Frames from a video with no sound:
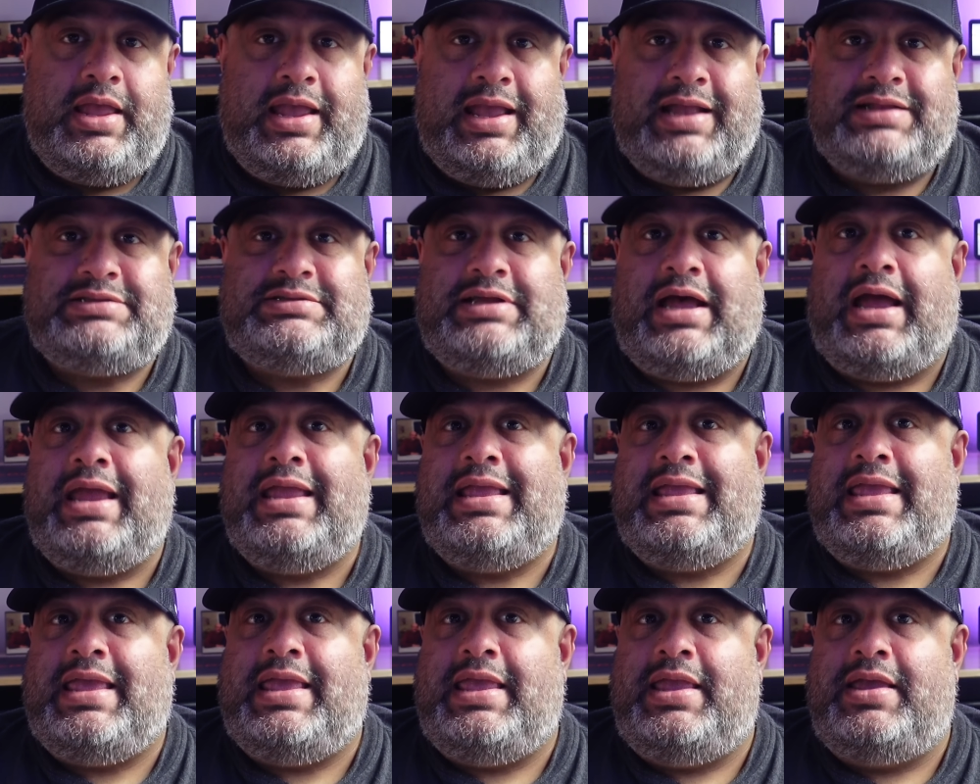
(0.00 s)
It's
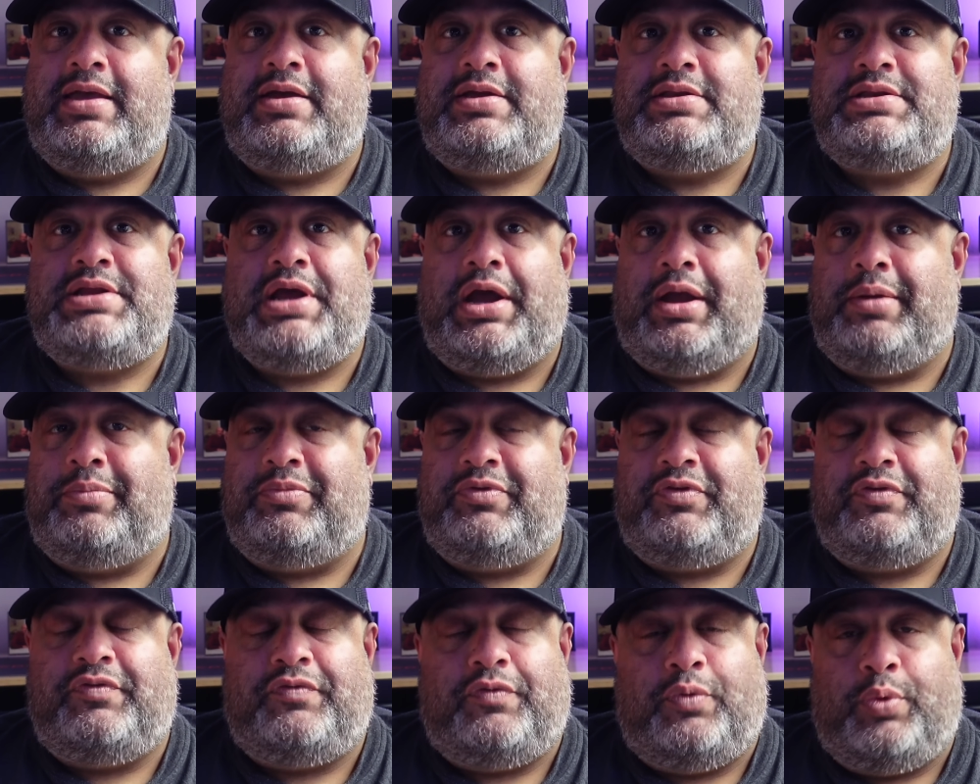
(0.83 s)
IKEA
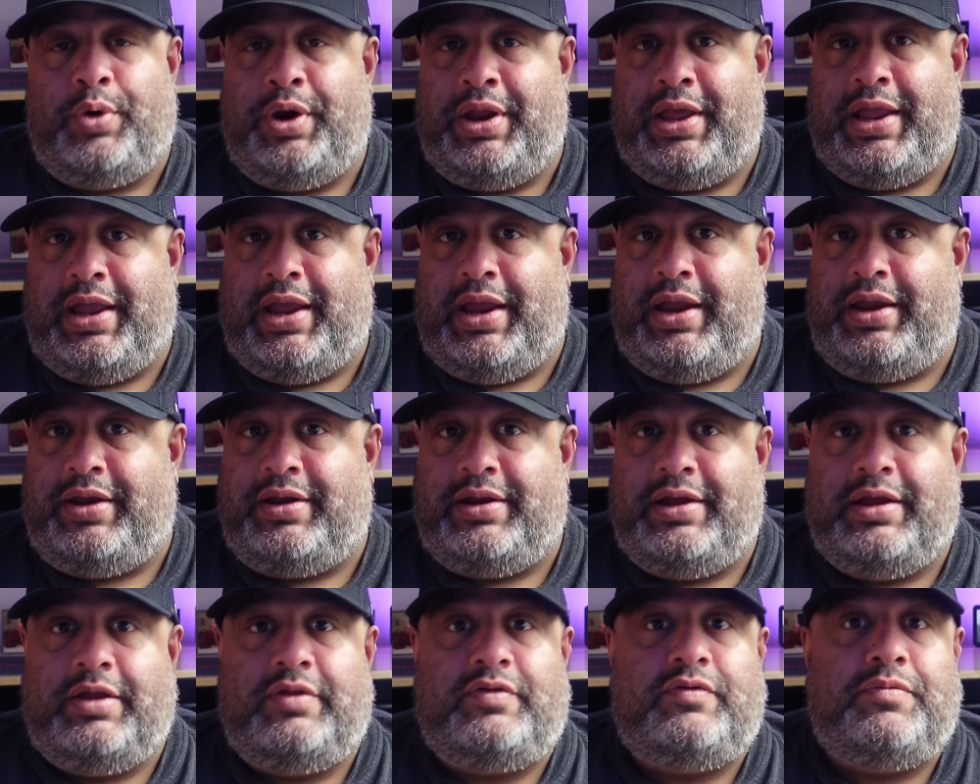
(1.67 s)
times
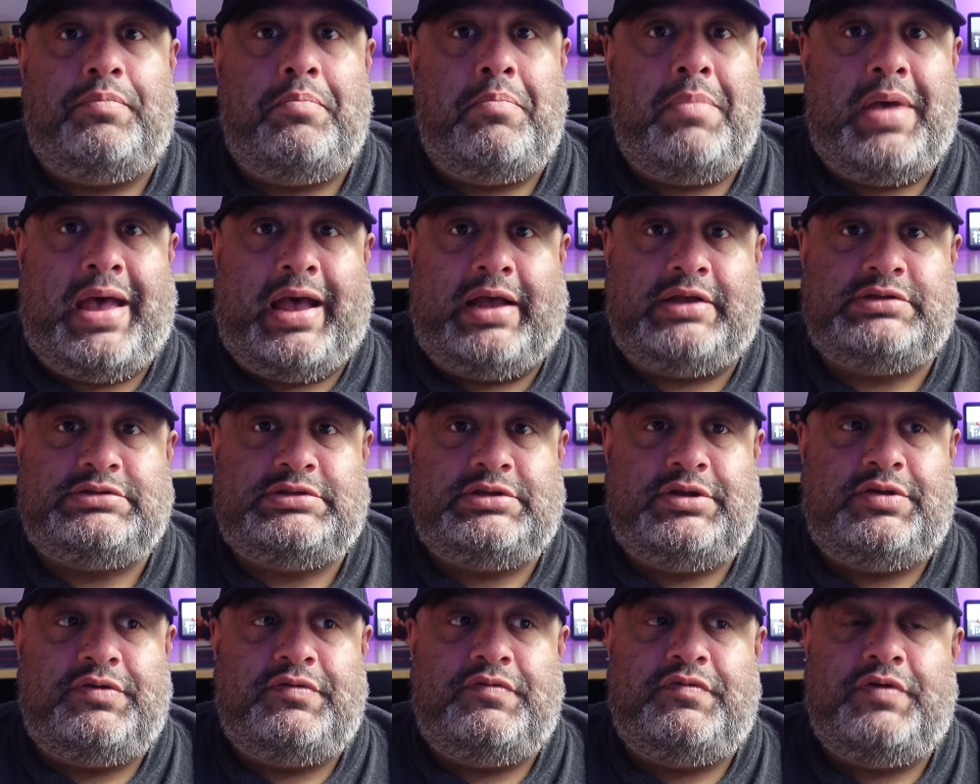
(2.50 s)
48. It's
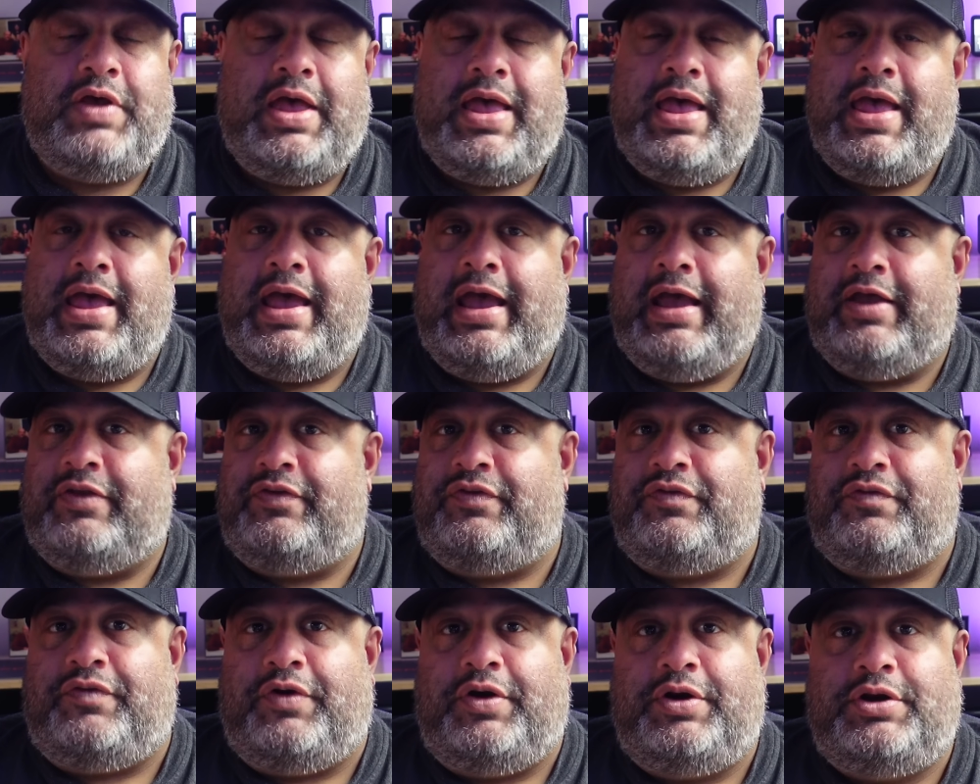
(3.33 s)
massive,
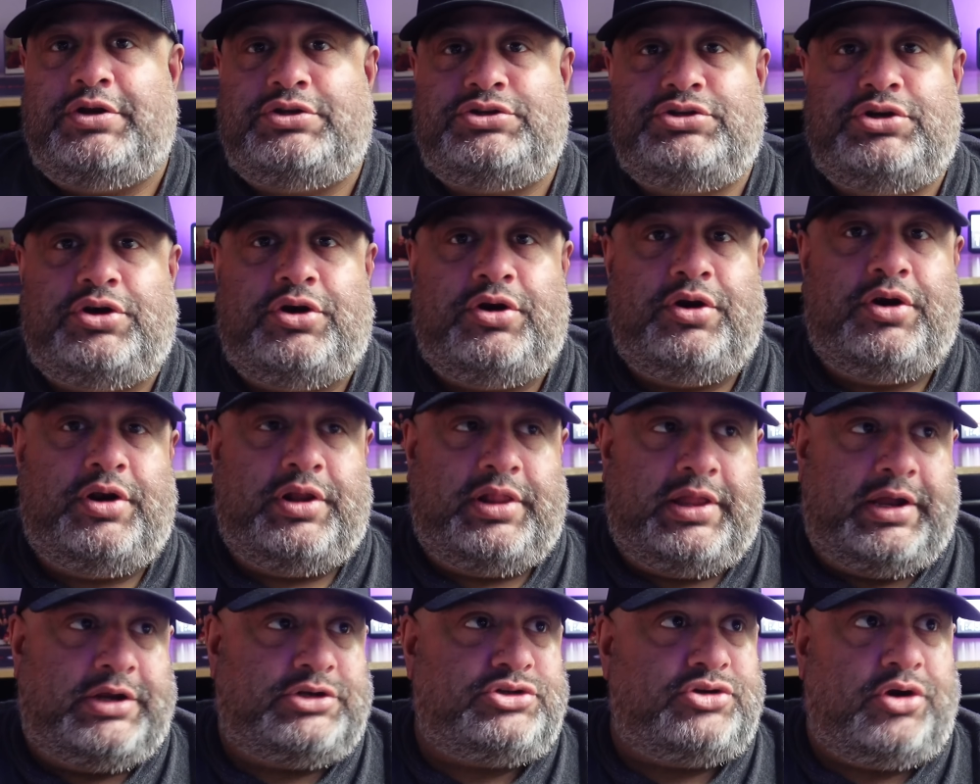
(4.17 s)
has furniture and
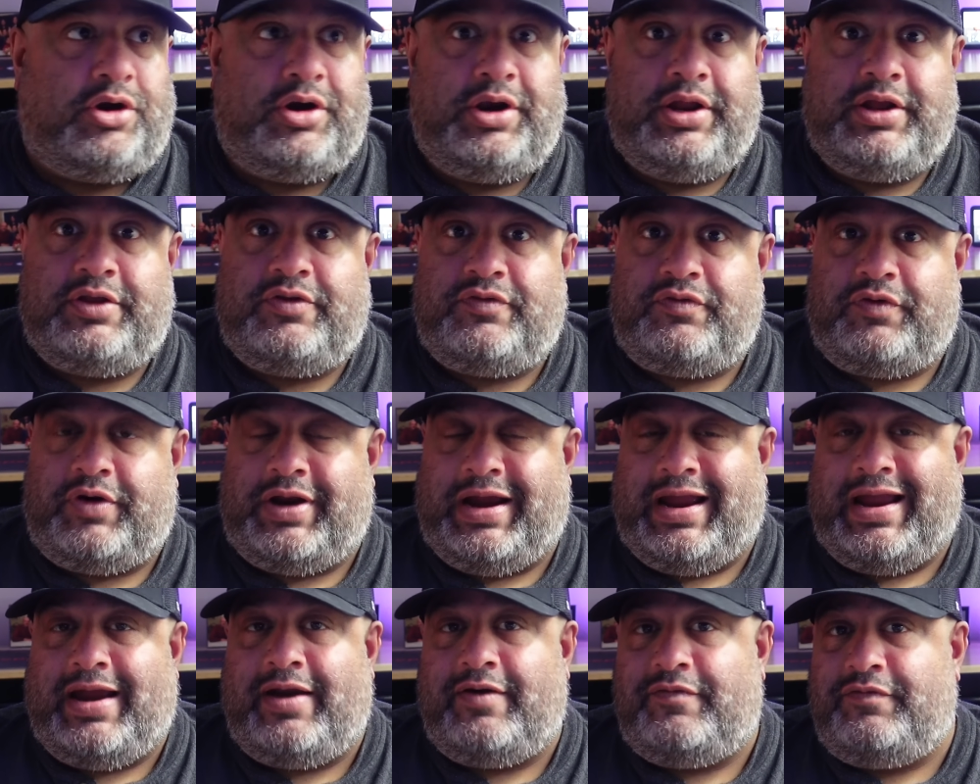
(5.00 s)
electronics
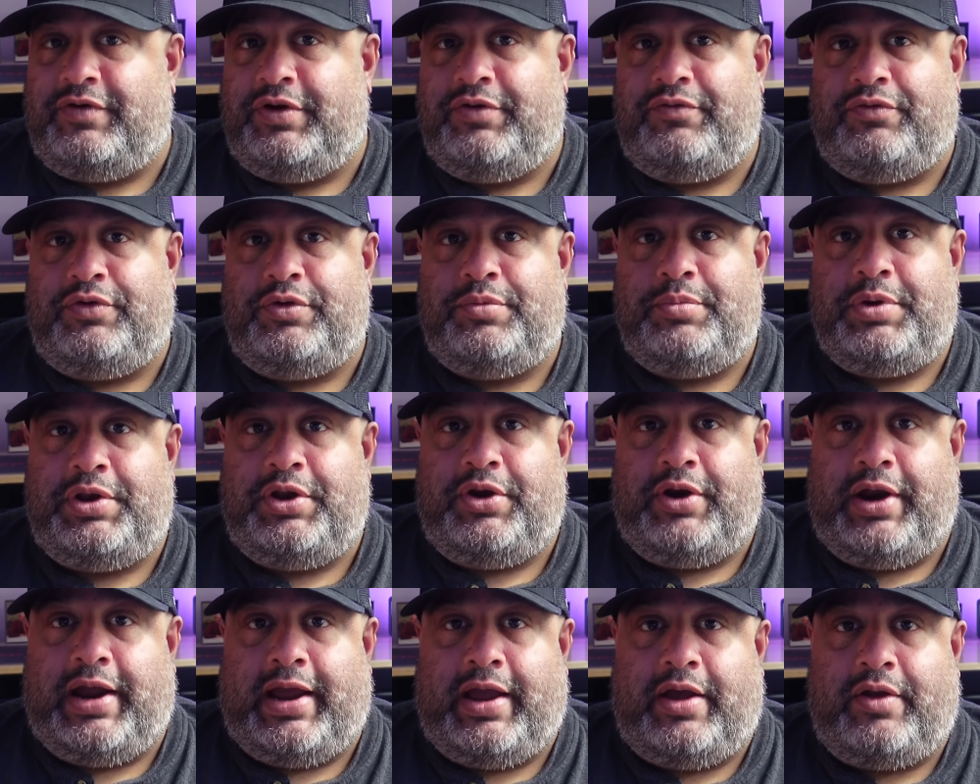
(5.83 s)
for every room in
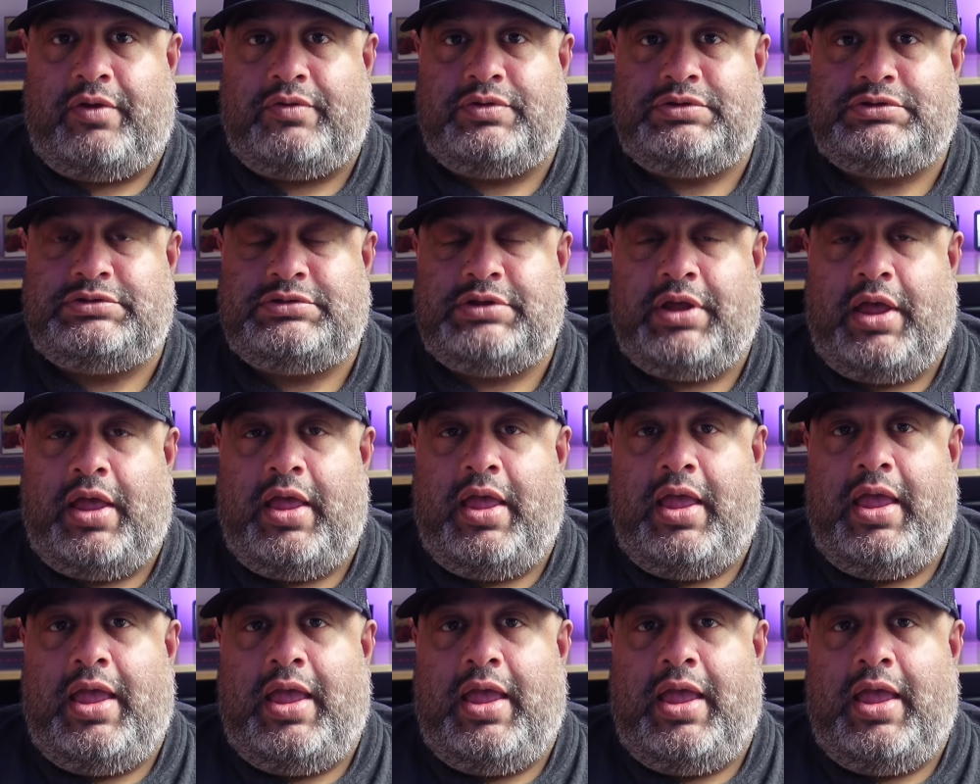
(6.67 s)
your house.